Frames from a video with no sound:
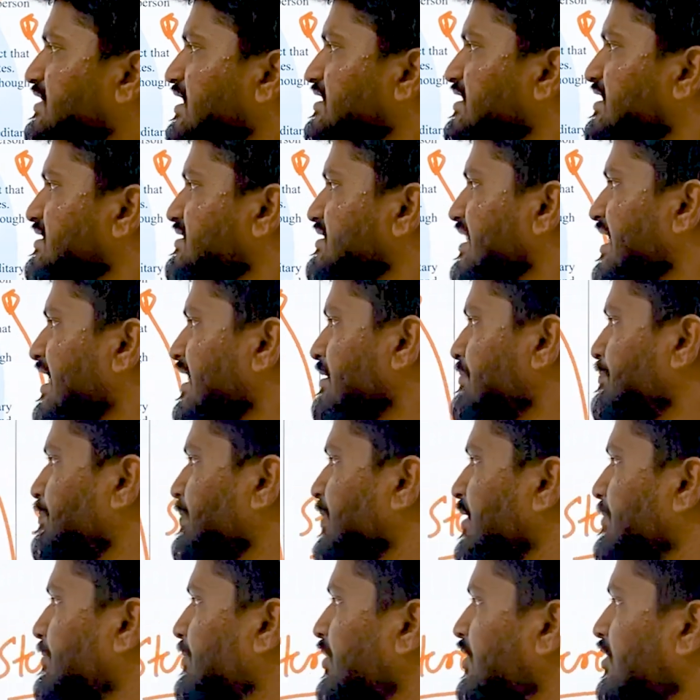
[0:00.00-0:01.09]
suggest that
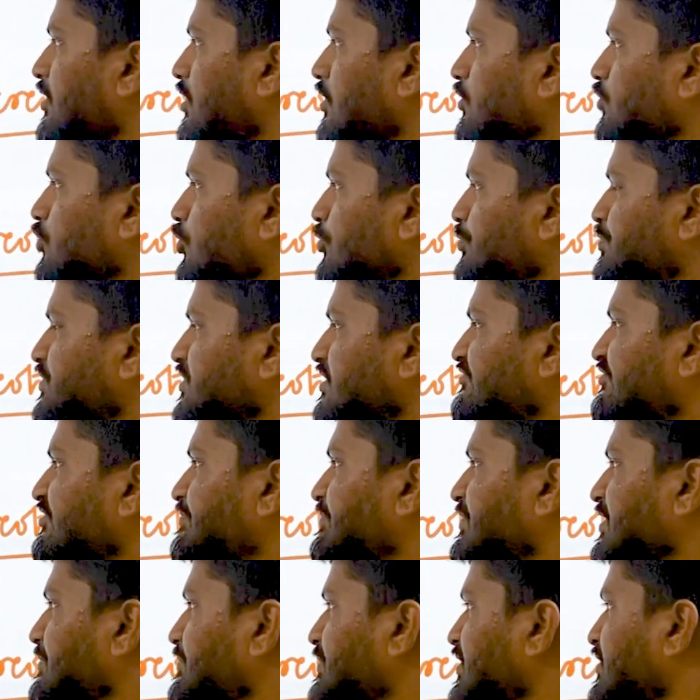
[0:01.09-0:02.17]
people or groups of a
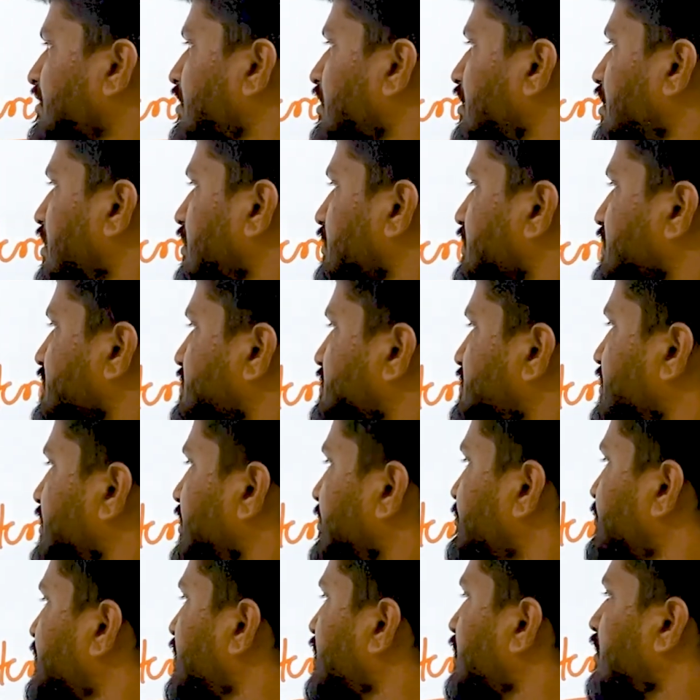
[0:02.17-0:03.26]
people are the
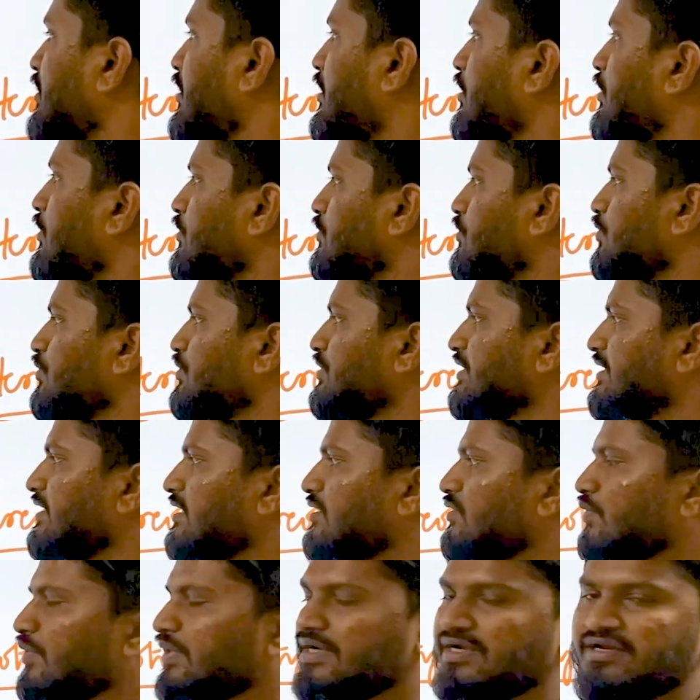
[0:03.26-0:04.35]
same although they
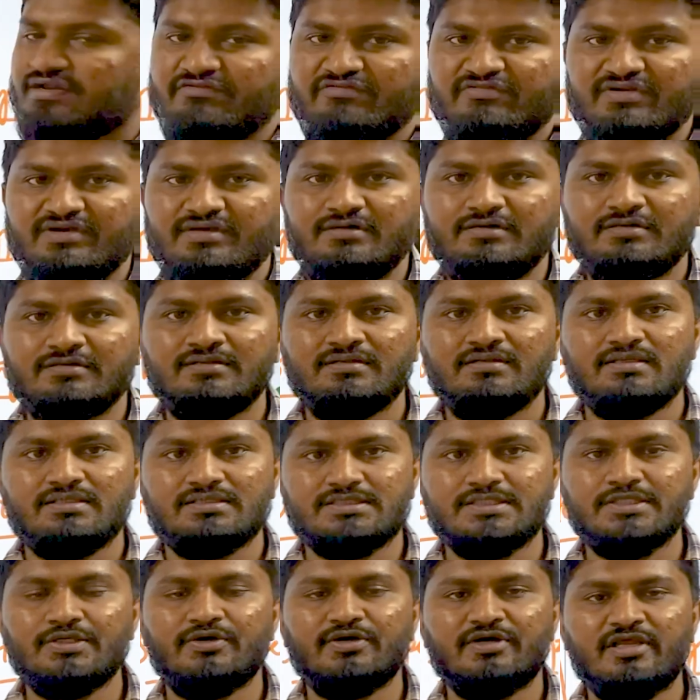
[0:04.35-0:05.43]
are quite different. A
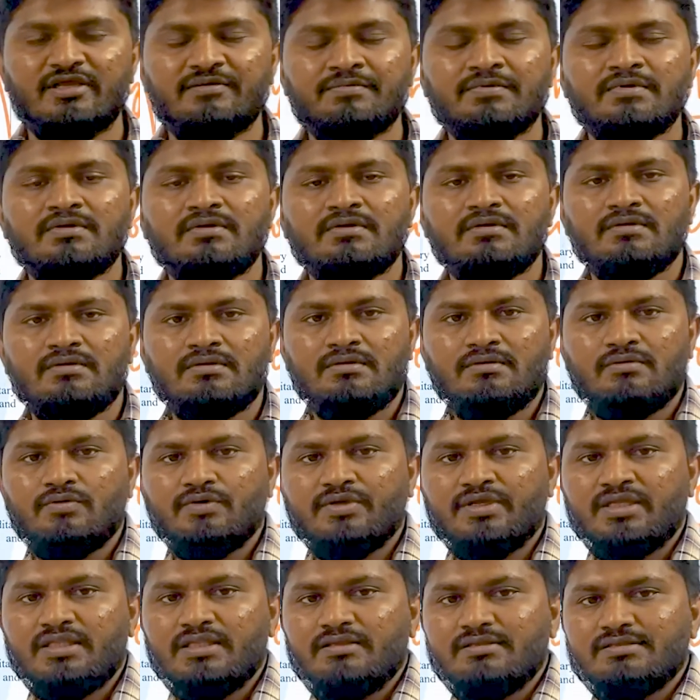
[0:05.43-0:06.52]
stereotype,
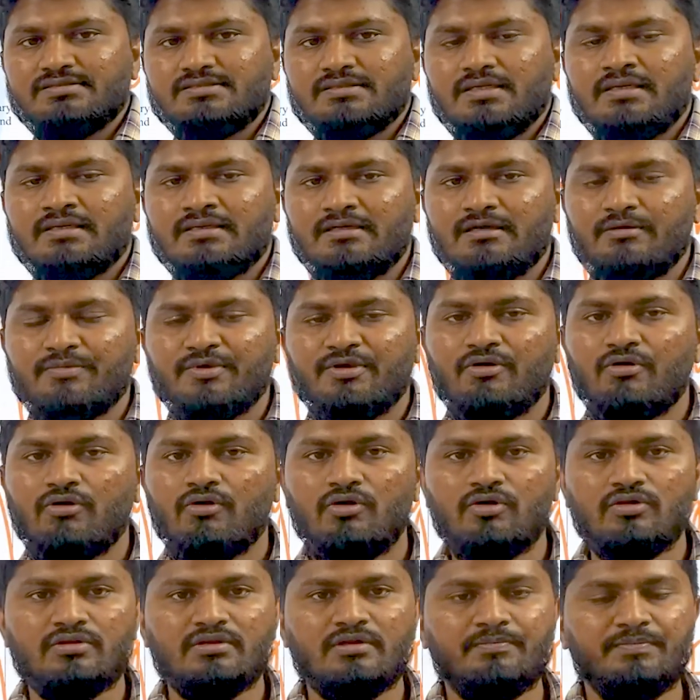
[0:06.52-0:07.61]
okay, they will start clubbing
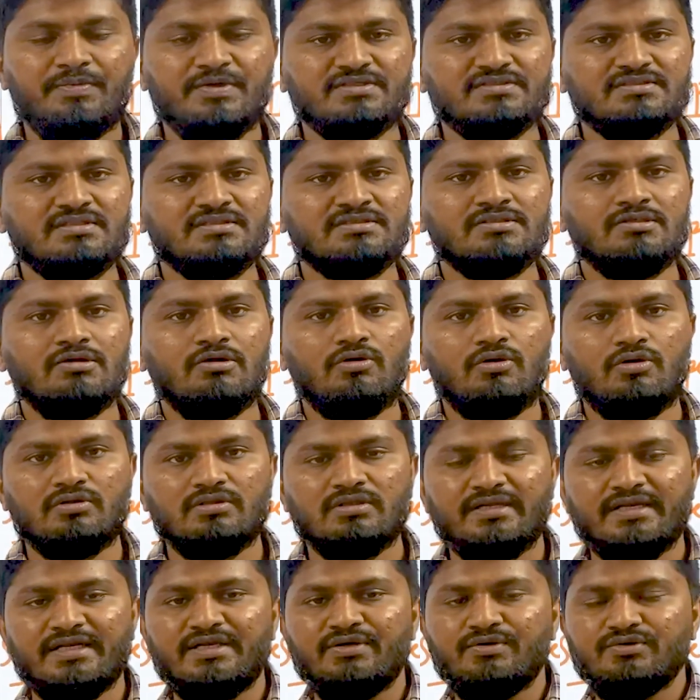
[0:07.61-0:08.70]
all the persons, all
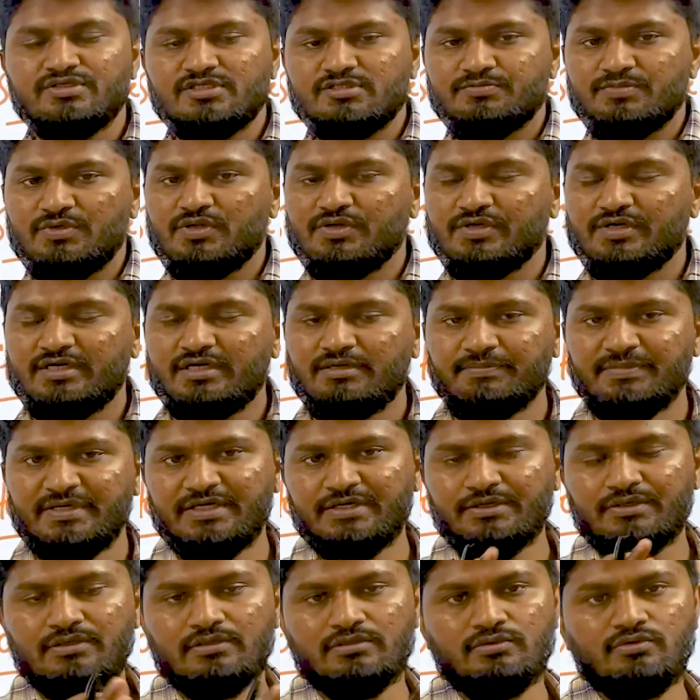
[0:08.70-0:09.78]
the individuals belonging to a
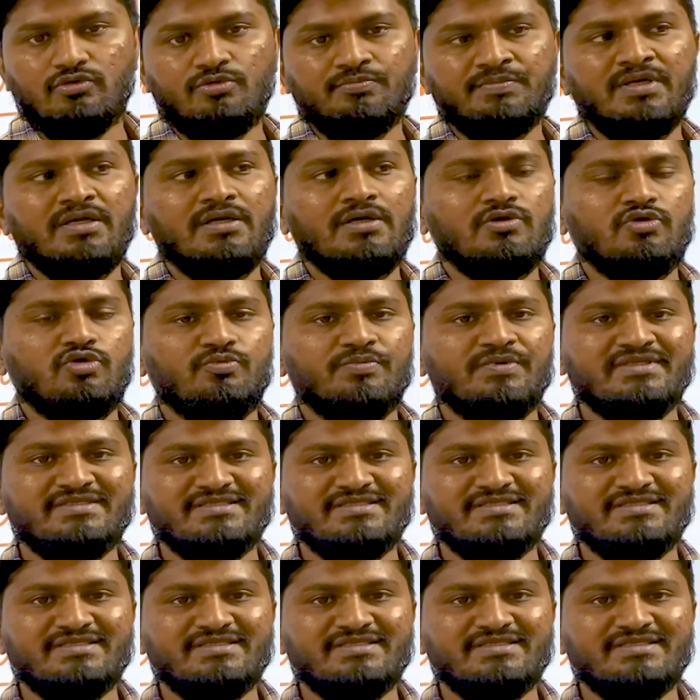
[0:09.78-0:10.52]
particular group to be